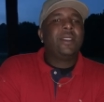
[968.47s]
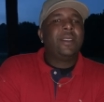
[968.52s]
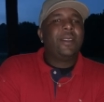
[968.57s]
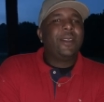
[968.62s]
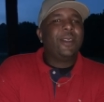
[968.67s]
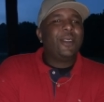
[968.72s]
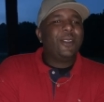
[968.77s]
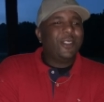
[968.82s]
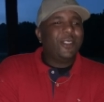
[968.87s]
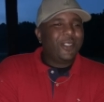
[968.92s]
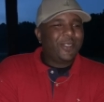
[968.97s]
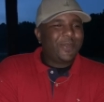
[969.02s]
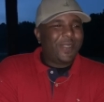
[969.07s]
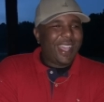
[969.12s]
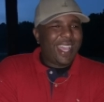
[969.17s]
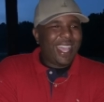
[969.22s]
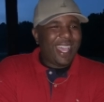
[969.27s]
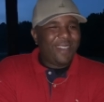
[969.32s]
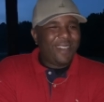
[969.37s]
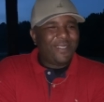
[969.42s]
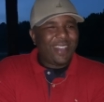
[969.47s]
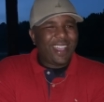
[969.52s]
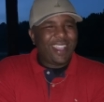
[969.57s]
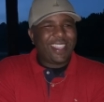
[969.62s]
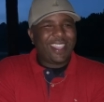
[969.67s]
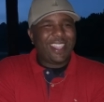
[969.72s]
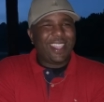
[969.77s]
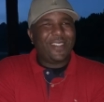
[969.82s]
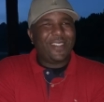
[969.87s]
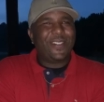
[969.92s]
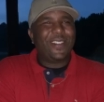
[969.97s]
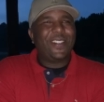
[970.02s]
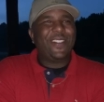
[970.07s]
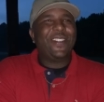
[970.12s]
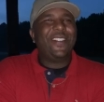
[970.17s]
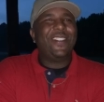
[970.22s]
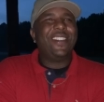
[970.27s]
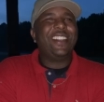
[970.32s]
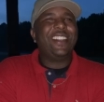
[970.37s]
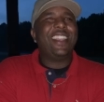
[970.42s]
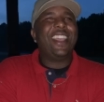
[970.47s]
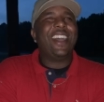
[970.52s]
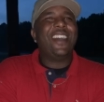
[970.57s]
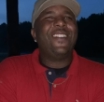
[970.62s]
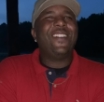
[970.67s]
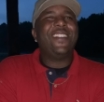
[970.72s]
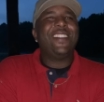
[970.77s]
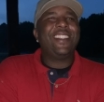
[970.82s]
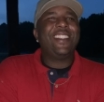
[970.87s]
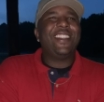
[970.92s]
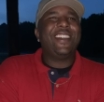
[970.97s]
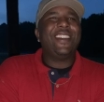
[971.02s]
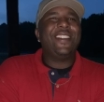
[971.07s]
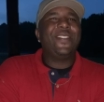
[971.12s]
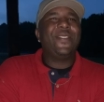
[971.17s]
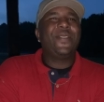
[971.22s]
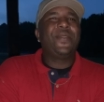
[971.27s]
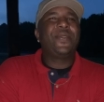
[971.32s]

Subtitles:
Who's behind my camera? Wouldn't y'all want to know?